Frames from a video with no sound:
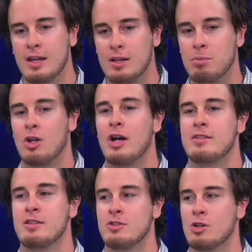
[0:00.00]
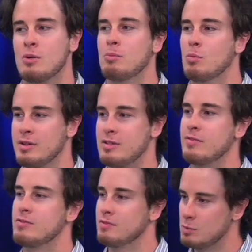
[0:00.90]
then apply it to the DOM once, you've,
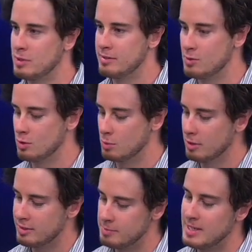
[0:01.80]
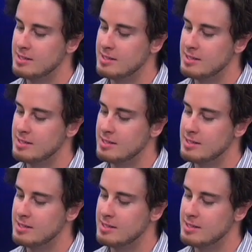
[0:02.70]
once all the work has been